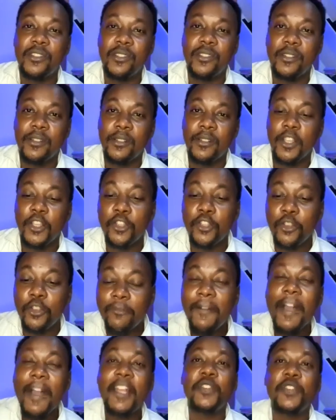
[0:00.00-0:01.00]
your
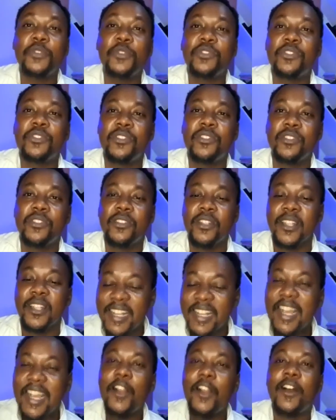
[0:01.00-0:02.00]
values,
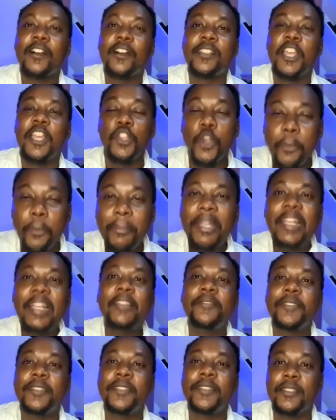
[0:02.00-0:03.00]
character, your
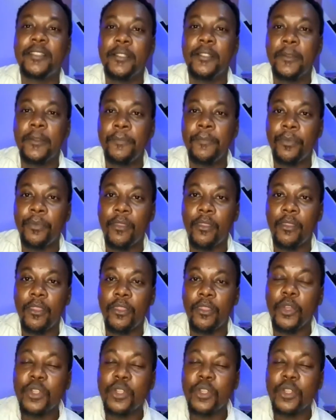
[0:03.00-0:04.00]
beliefs. Those
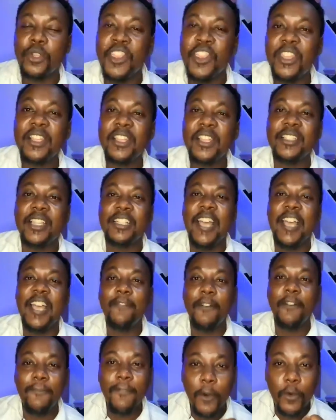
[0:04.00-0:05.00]
are the things that have a
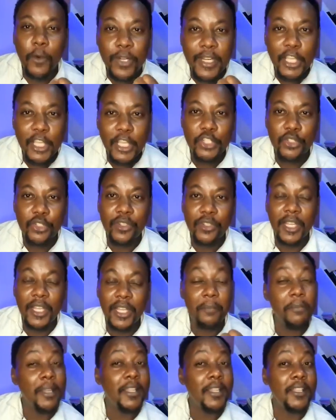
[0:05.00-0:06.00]
foundation that
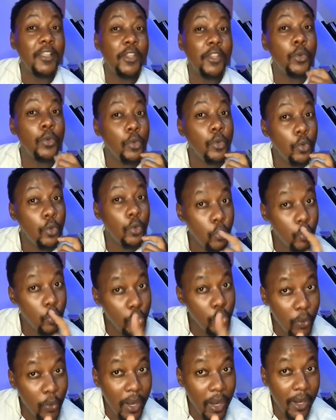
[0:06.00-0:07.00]
make you who you
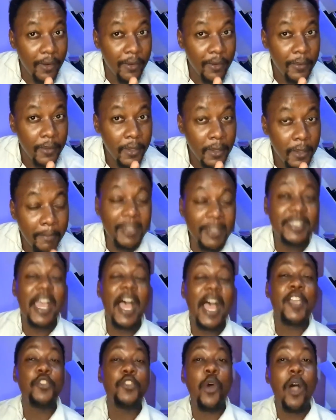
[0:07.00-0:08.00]
are. But are
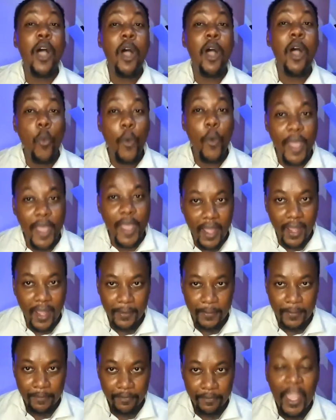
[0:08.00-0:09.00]
you aware?
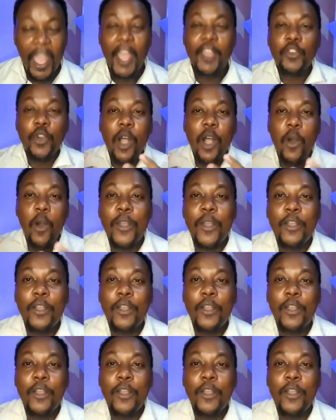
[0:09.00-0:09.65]
Are you aware of what